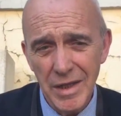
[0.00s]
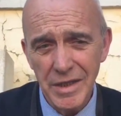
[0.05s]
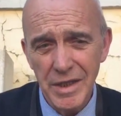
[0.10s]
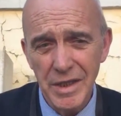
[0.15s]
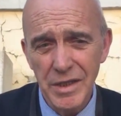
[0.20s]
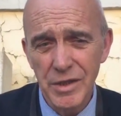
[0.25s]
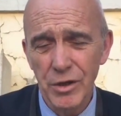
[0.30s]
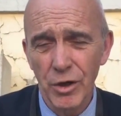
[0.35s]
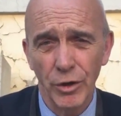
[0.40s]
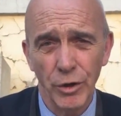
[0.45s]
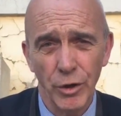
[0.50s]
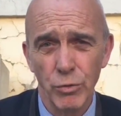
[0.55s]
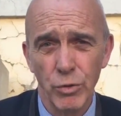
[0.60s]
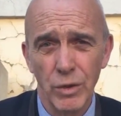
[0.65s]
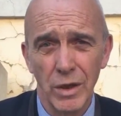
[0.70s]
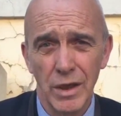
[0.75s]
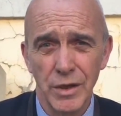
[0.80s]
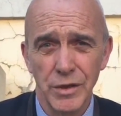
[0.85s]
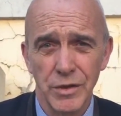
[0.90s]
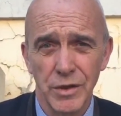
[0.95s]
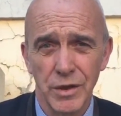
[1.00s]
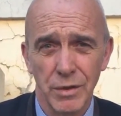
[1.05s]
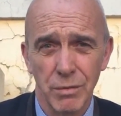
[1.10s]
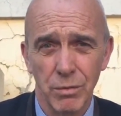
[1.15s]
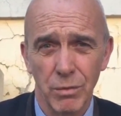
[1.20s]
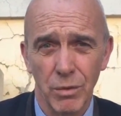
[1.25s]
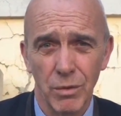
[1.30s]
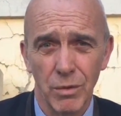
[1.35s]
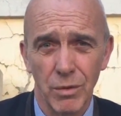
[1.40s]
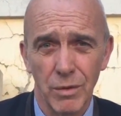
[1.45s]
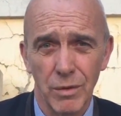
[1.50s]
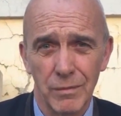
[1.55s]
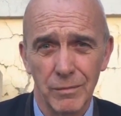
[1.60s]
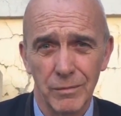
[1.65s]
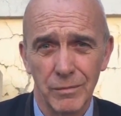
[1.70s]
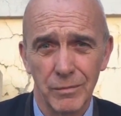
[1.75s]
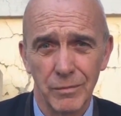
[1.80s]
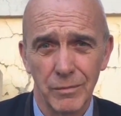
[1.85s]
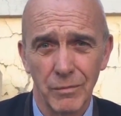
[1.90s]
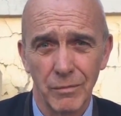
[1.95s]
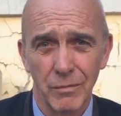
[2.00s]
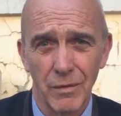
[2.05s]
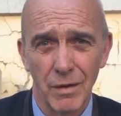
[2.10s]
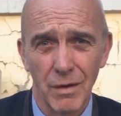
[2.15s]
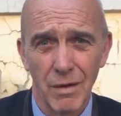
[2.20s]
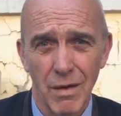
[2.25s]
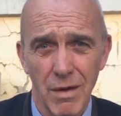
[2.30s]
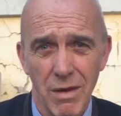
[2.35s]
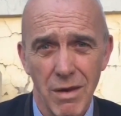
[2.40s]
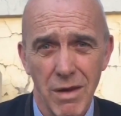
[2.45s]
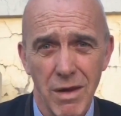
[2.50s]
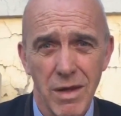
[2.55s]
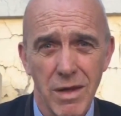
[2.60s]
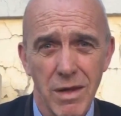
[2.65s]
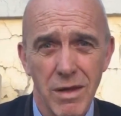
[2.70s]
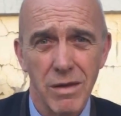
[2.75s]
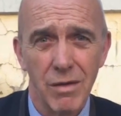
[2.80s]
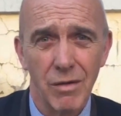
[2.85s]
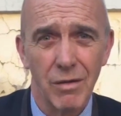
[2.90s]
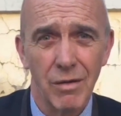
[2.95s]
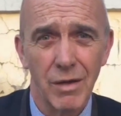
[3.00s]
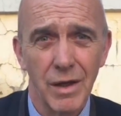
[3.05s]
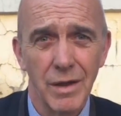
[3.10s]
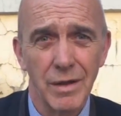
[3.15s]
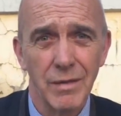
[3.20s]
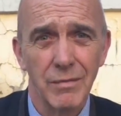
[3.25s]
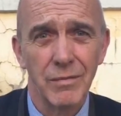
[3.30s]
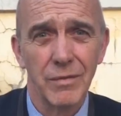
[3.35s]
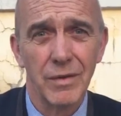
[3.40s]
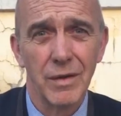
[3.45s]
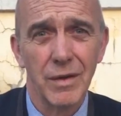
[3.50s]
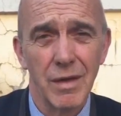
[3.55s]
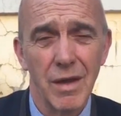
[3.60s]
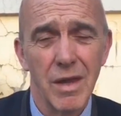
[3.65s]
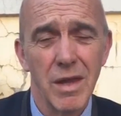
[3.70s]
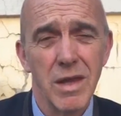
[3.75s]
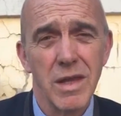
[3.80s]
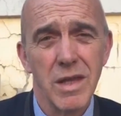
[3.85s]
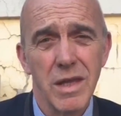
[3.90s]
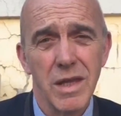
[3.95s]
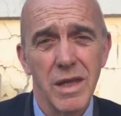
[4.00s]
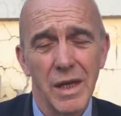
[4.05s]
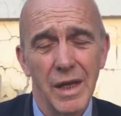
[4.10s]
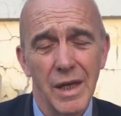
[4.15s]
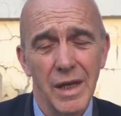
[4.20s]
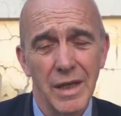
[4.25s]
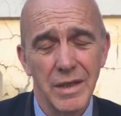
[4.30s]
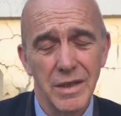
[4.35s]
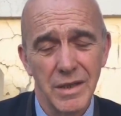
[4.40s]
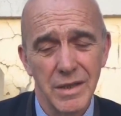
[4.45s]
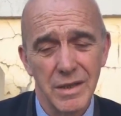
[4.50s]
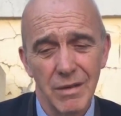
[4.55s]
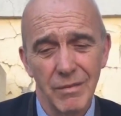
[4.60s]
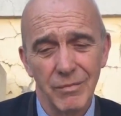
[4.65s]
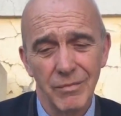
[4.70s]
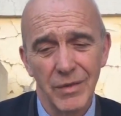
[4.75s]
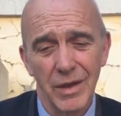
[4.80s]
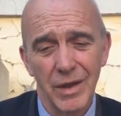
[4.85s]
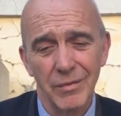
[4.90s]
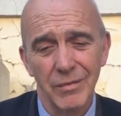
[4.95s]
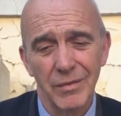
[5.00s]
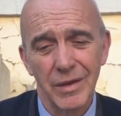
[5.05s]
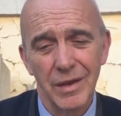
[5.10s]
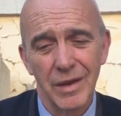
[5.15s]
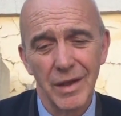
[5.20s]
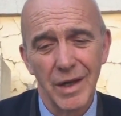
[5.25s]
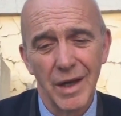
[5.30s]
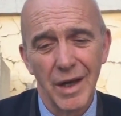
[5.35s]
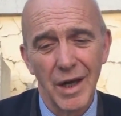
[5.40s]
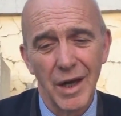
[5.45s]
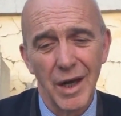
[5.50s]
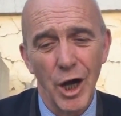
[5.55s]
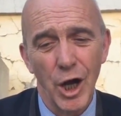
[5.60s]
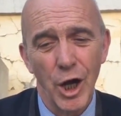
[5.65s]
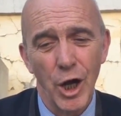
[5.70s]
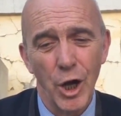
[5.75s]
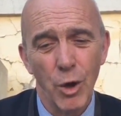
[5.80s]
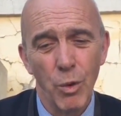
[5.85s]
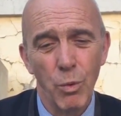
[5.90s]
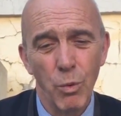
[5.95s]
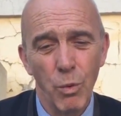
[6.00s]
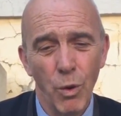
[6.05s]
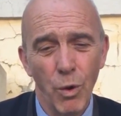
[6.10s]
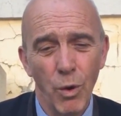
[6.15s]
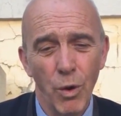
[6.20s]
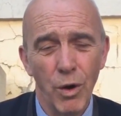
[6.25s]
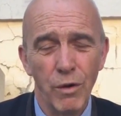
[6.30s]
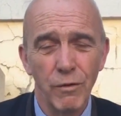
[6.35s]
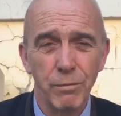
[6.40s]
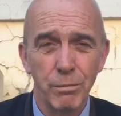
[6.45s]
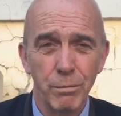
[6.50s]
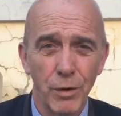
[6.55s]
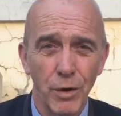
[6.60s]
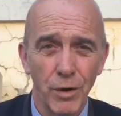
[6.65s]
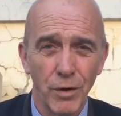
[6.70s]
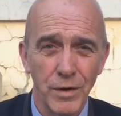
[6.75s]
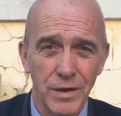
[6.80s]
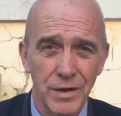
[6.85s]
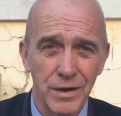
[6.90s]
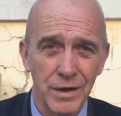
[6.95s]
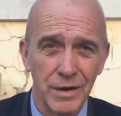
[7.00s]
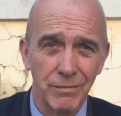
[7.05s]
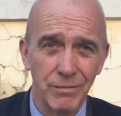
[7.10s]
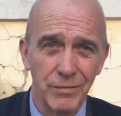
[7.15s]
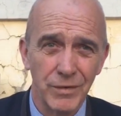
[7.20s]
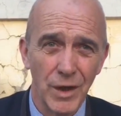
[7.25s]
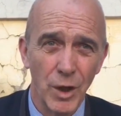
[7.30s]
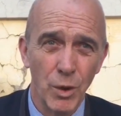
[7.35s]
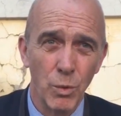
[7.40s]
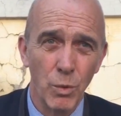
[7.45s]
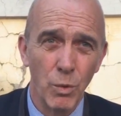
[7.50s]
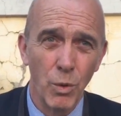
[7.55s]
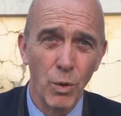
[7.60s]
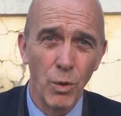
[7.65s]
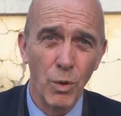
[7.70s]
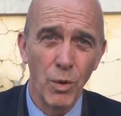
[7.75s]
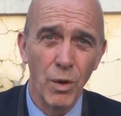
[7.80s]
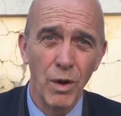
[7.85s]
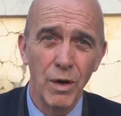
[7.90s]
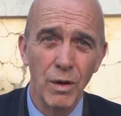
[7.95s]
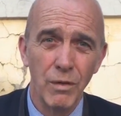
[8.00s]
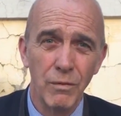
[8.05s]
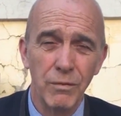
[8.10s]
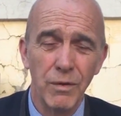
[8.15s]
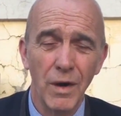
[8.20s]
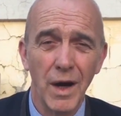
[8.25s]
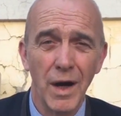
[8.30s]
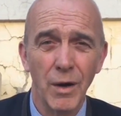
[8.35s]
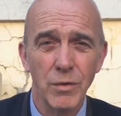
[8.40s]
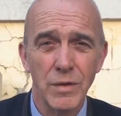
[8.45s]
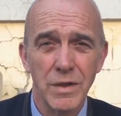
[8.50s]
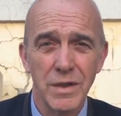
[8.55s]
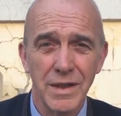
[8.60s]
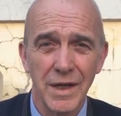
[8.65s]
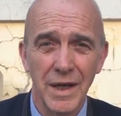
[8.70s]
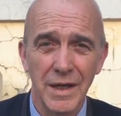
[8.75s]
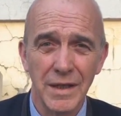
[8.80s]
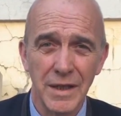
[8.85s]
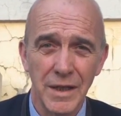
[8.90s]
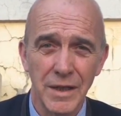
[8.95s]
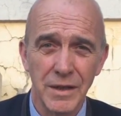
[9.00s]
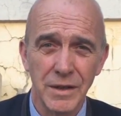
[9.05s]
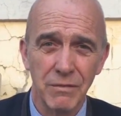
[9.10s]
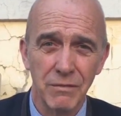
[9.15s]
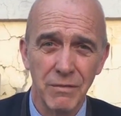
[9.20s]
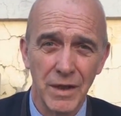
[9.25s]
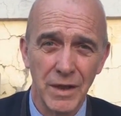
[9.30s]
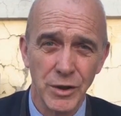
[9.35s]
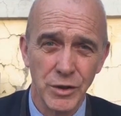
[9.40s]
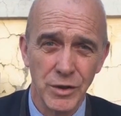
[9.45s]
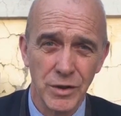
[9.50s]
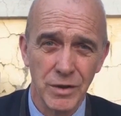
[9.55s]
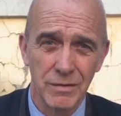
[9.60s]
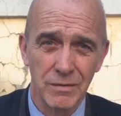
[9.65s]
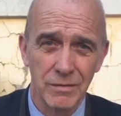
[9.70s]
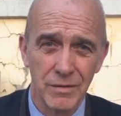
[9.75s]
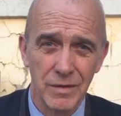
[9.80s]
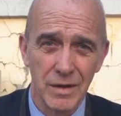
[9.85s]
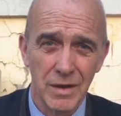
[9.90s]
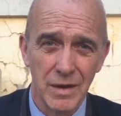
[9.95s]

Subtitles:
This is not a religious war, right? It's a war of proxy, a war of outside intervention.